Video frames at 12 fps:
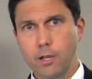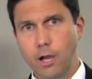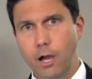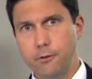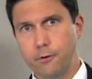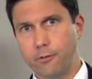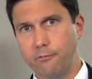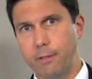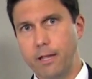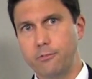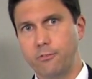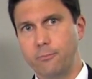hundreds of
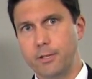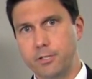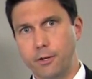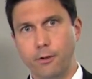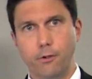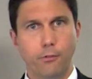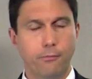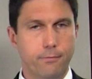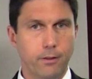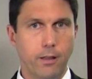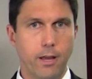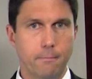pages of materials,
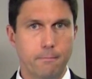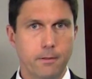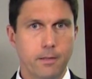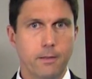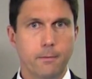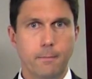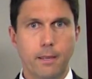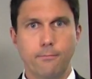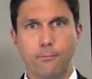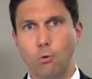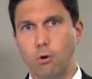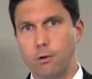fill out big
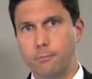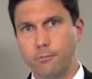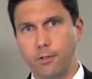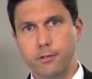forms,